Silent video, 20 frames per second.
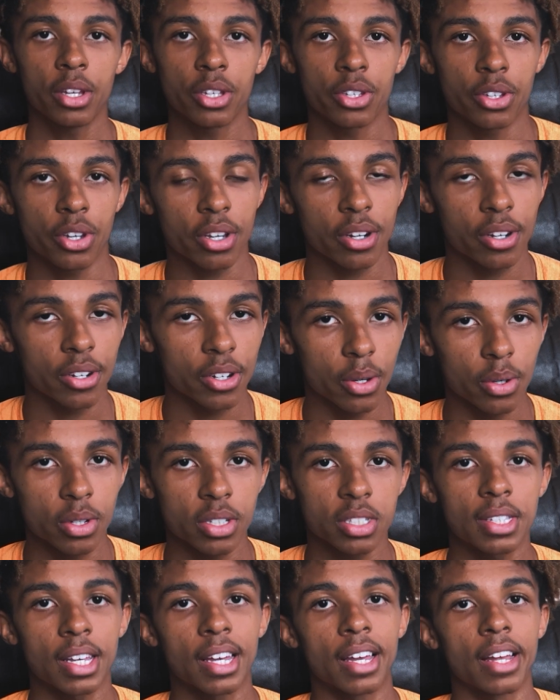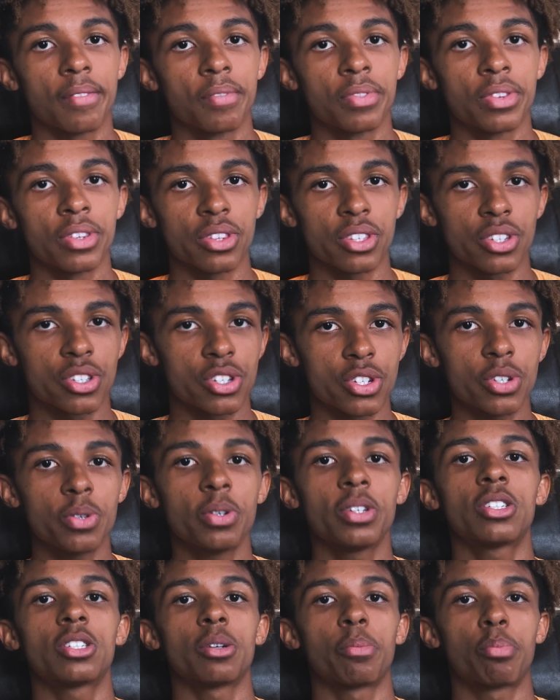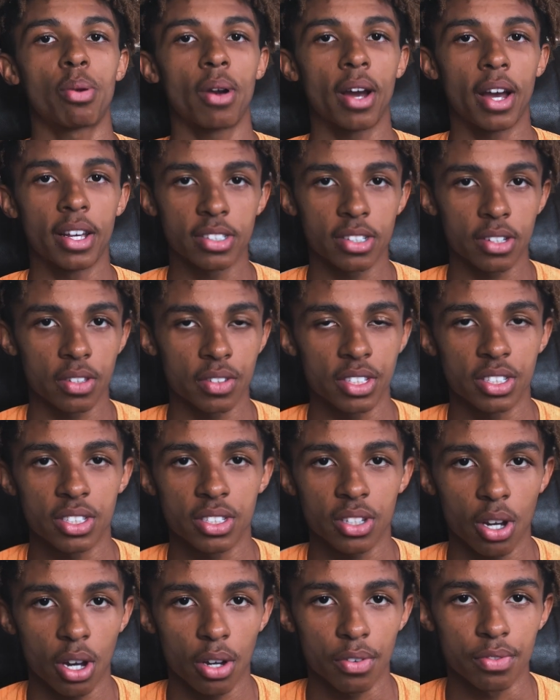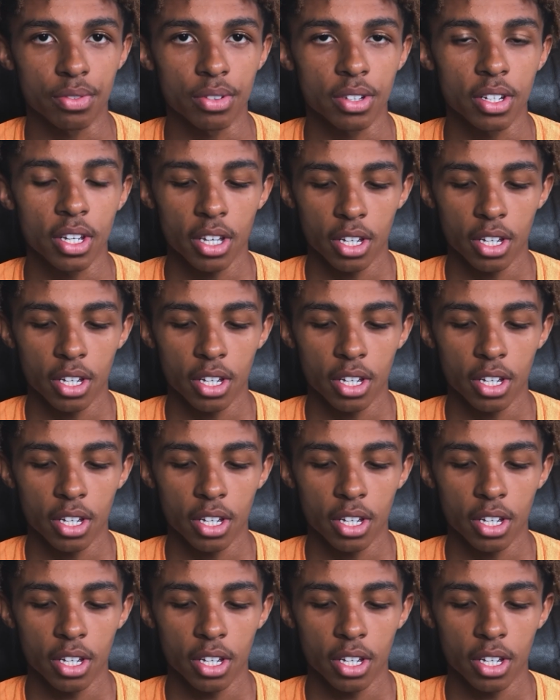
You're gonna notice that the shoe is surprisingly soft.